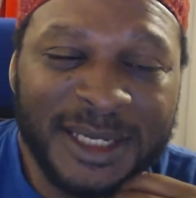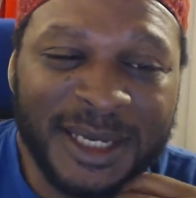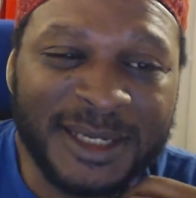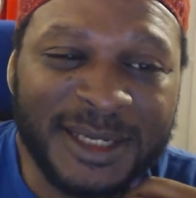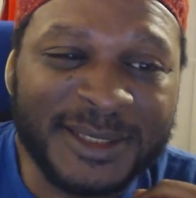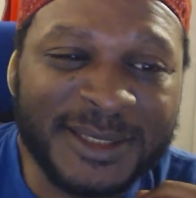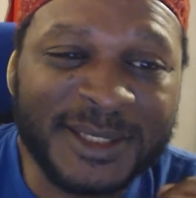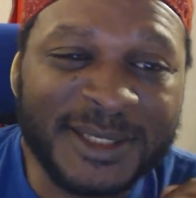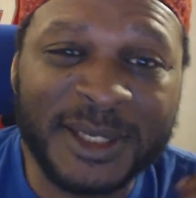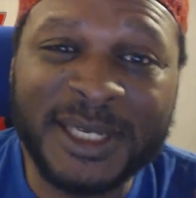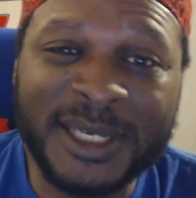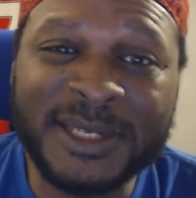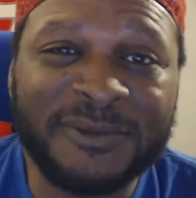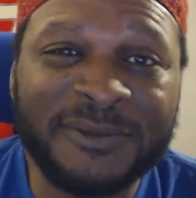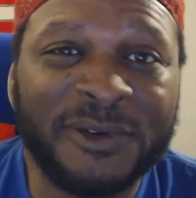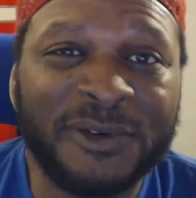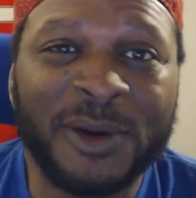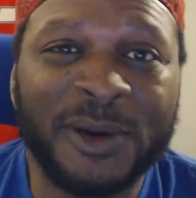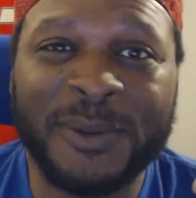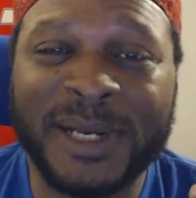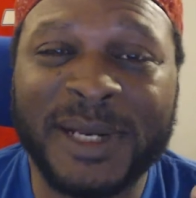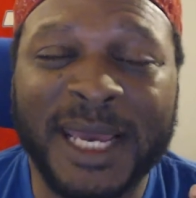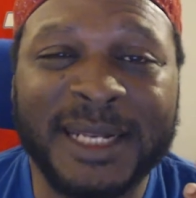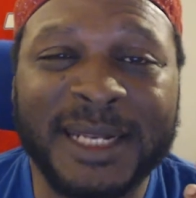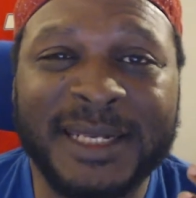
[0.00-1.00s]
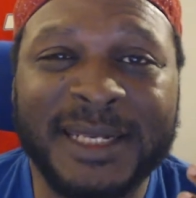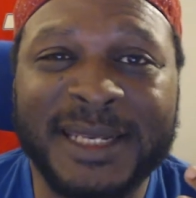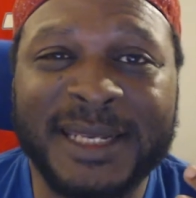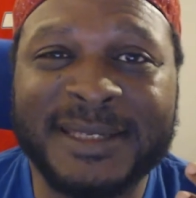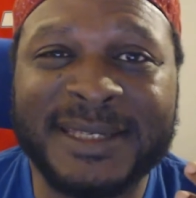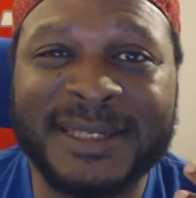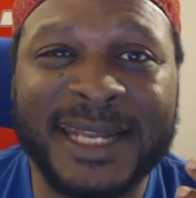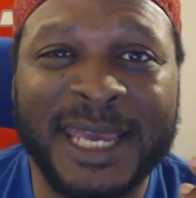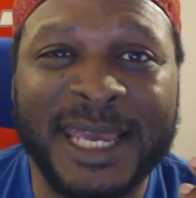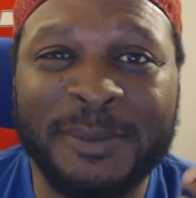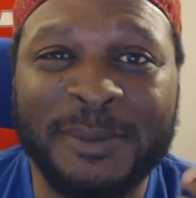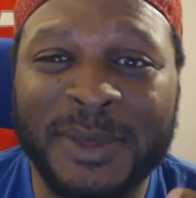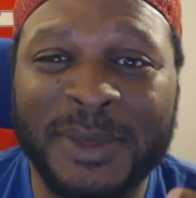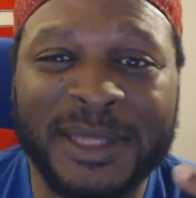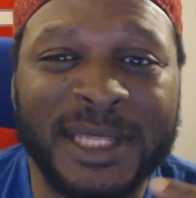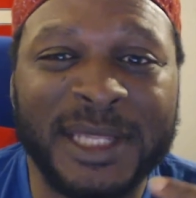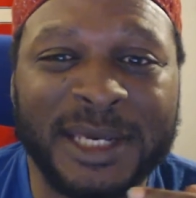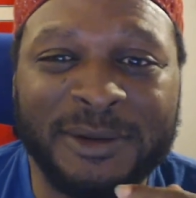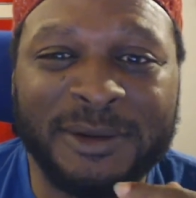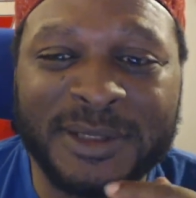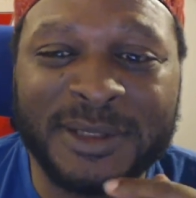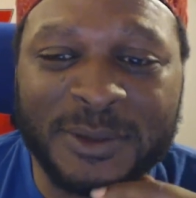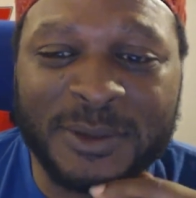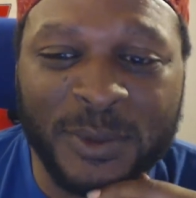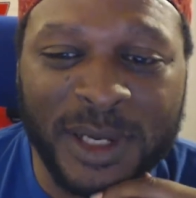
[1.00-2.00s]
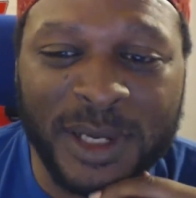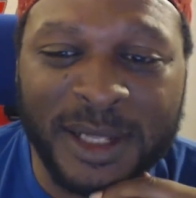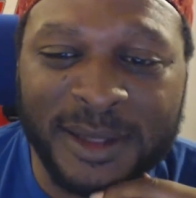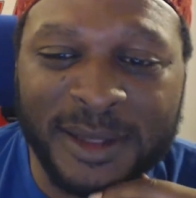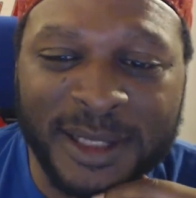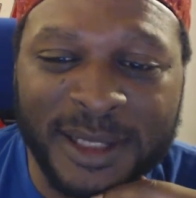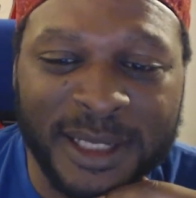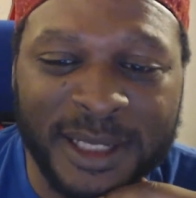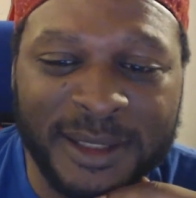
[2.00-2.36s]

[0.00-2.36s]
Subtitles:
And so he's throwing Eddie's name in there as well.